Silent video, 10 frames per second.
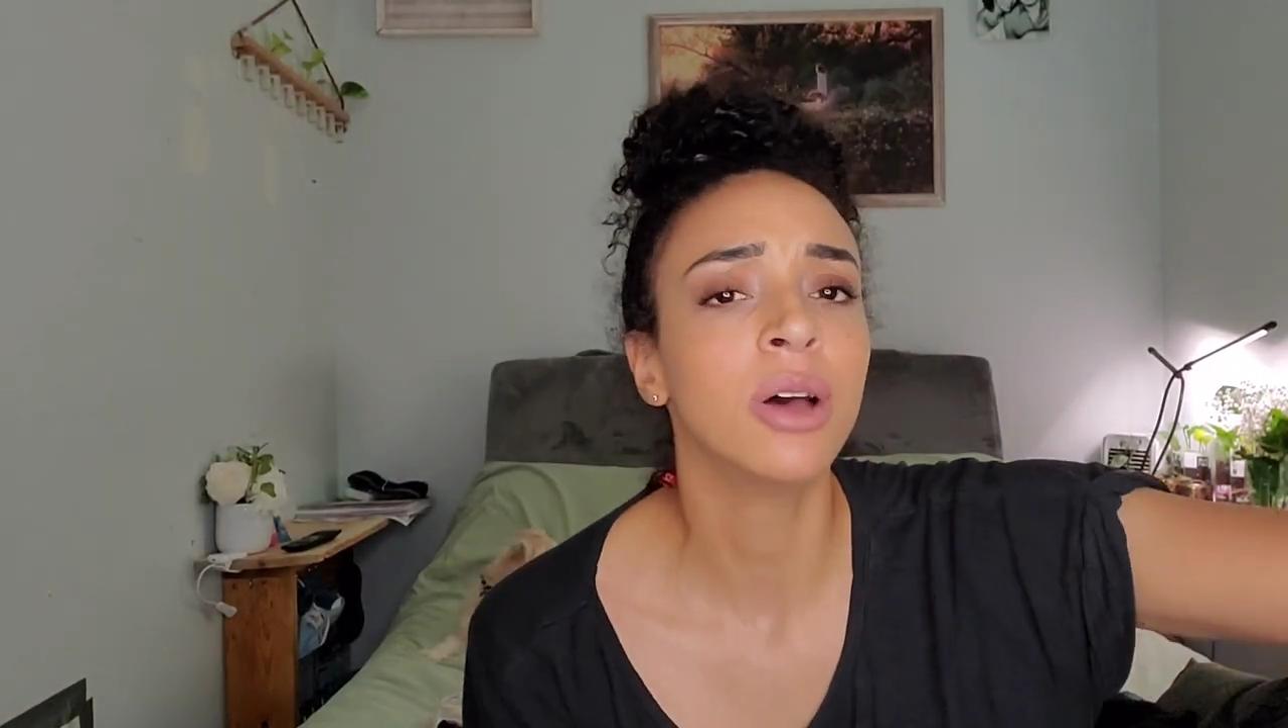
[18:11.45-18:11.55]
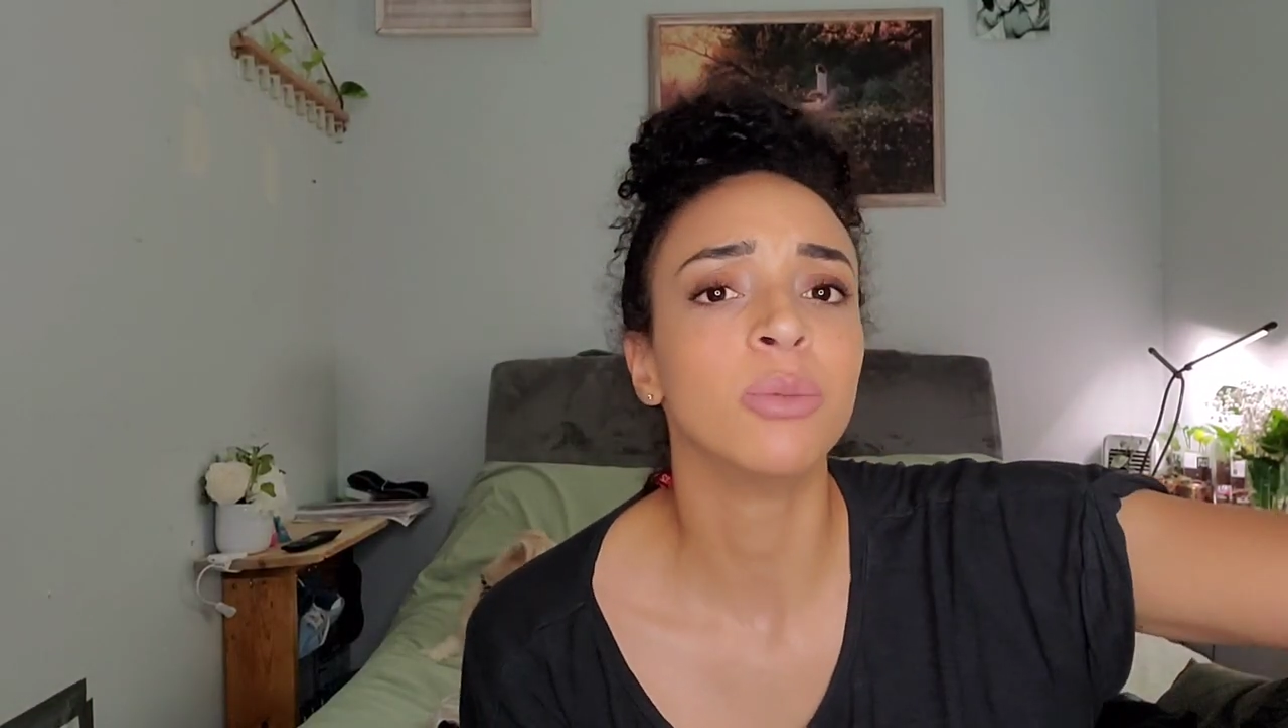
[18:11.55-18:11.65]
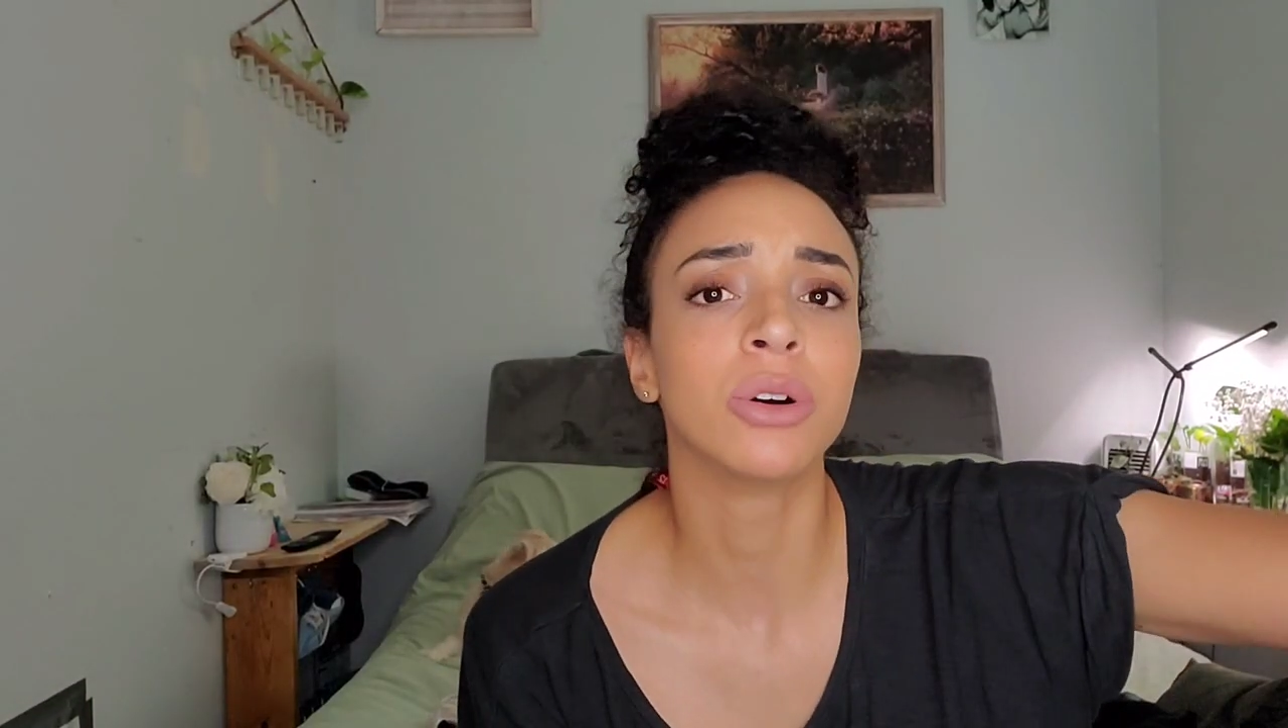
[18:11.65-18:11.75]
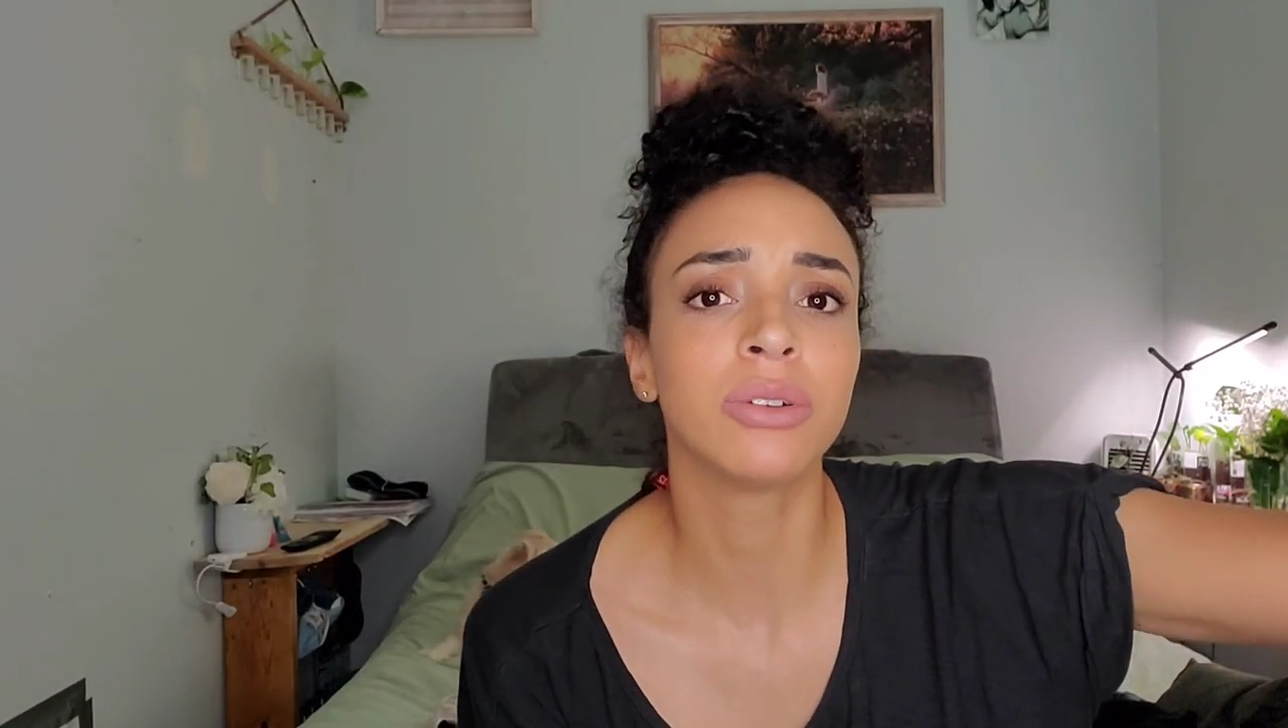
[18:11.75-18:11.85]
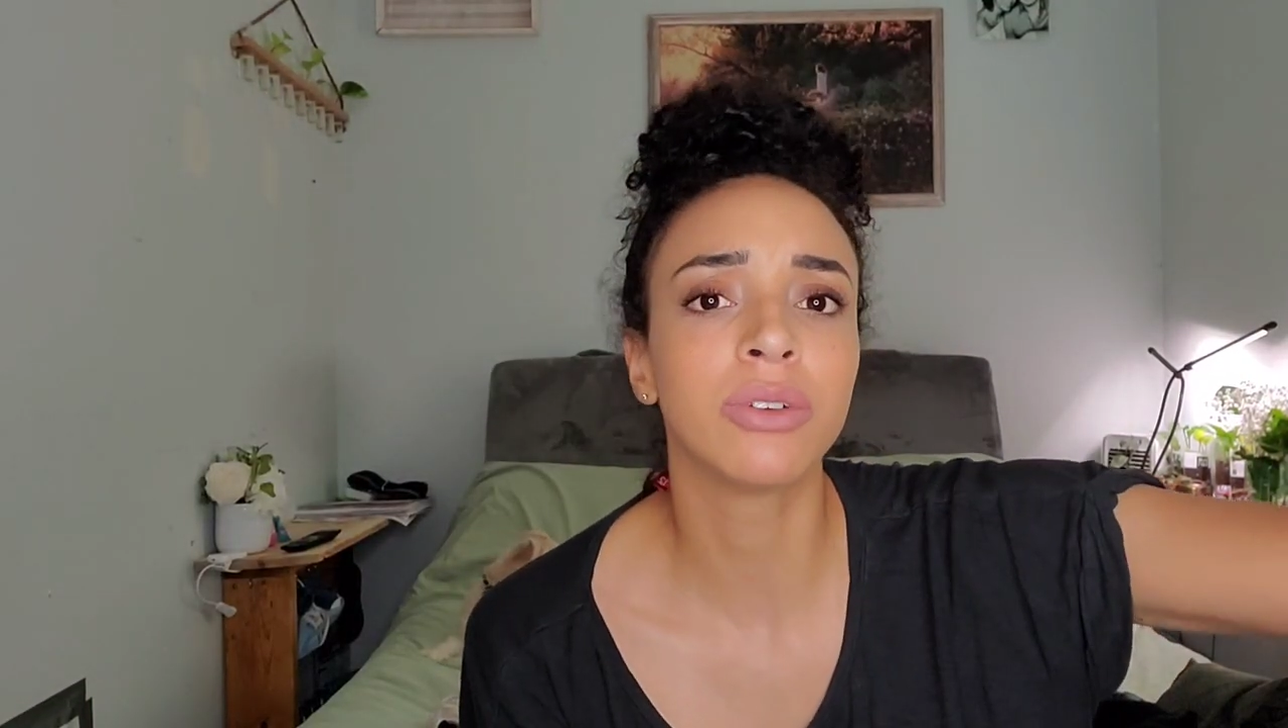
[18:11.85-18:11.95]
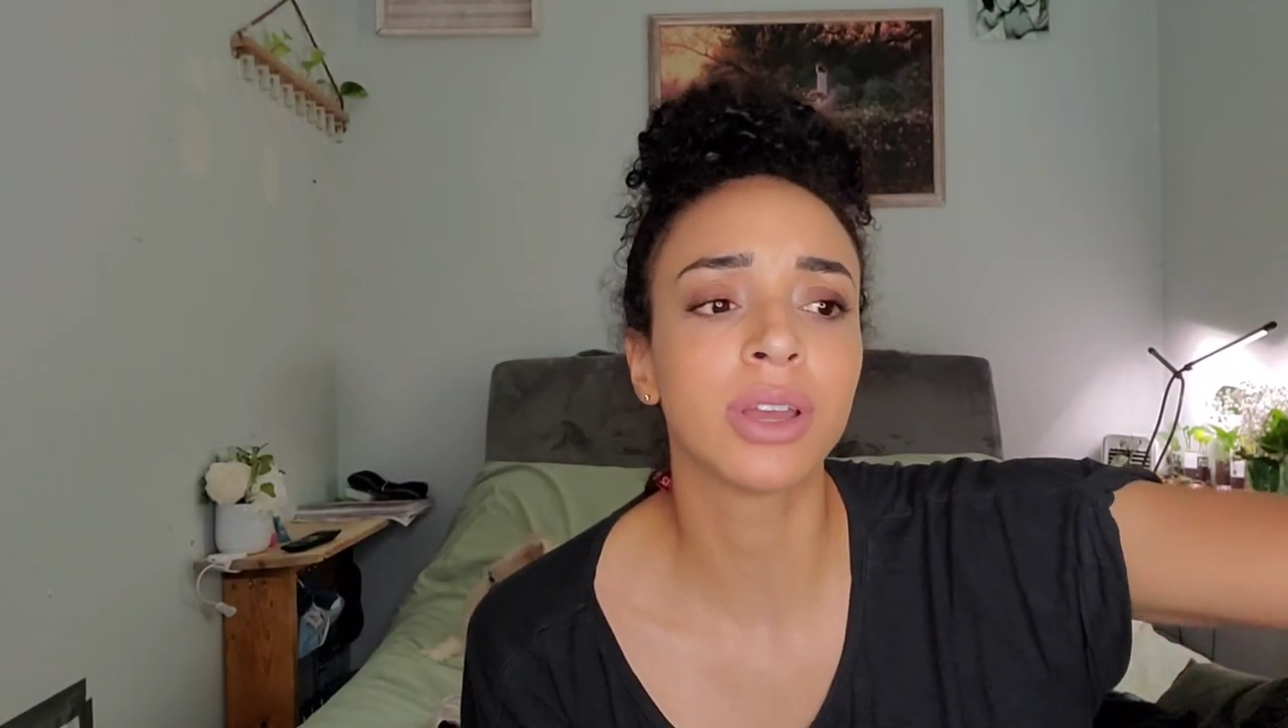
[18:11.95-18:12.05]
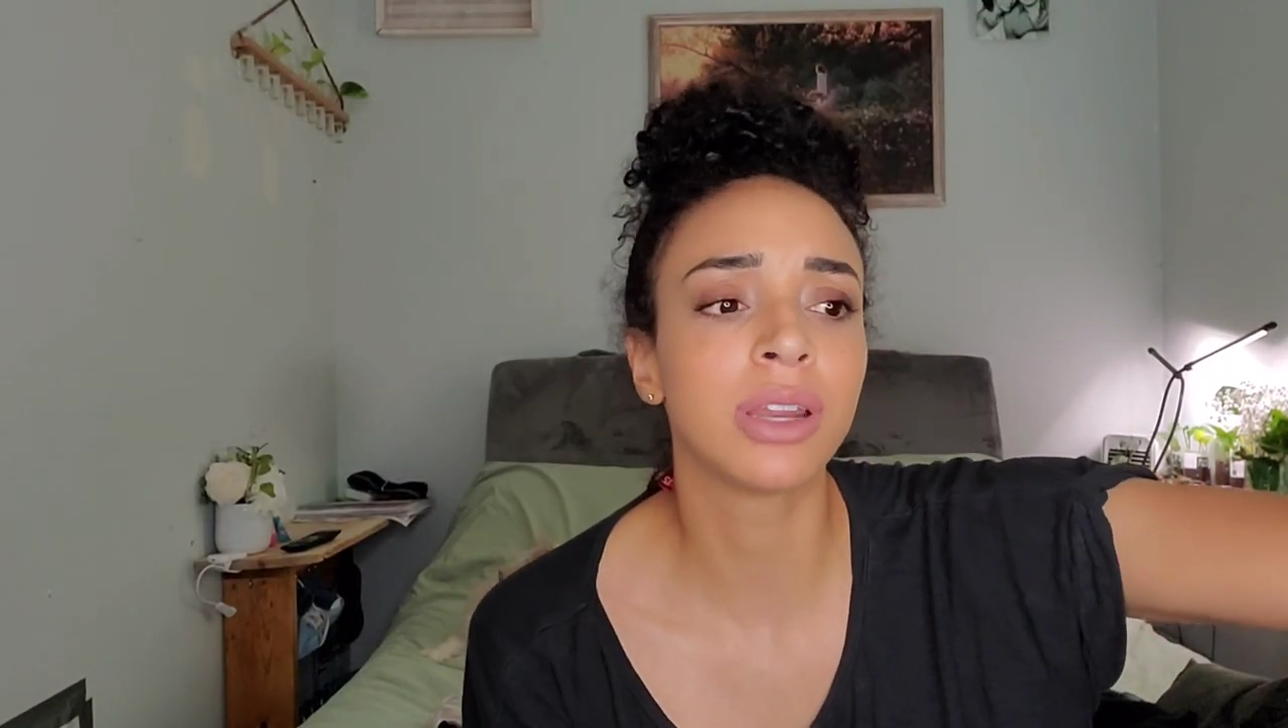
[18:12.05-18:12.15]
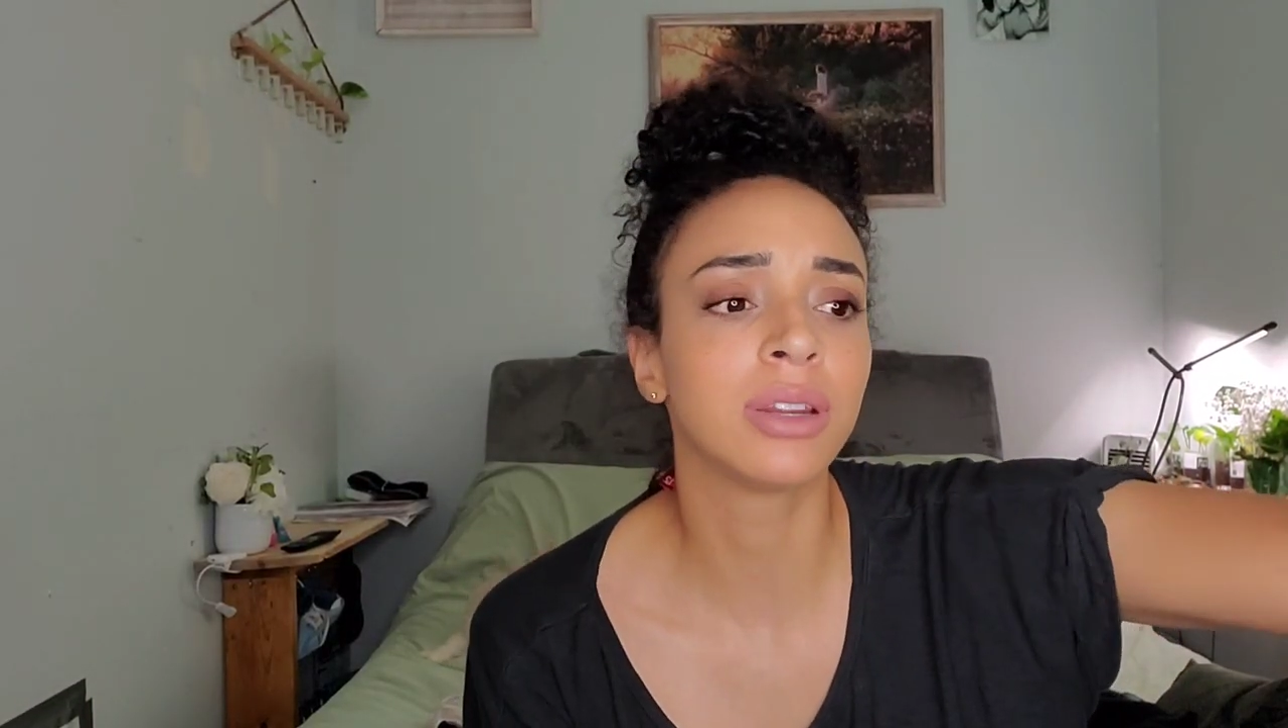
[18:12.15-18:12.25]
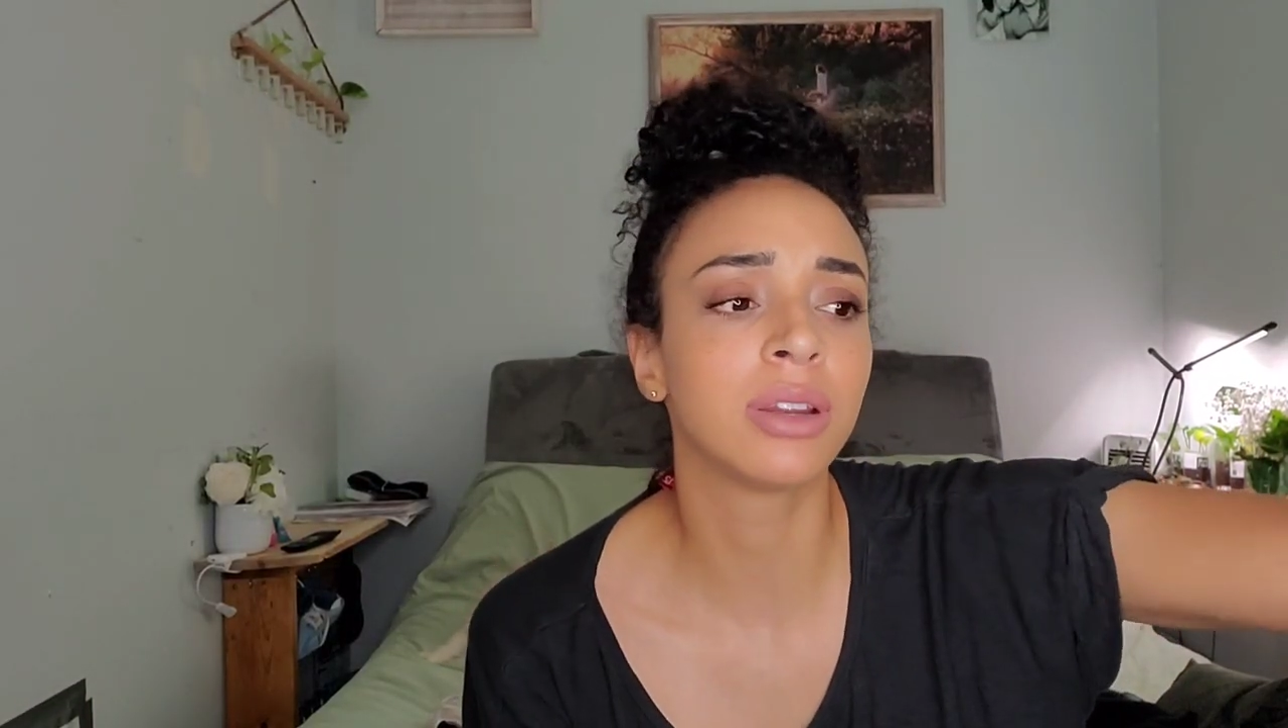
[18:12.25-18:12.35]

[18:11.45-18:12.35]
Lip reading: motivated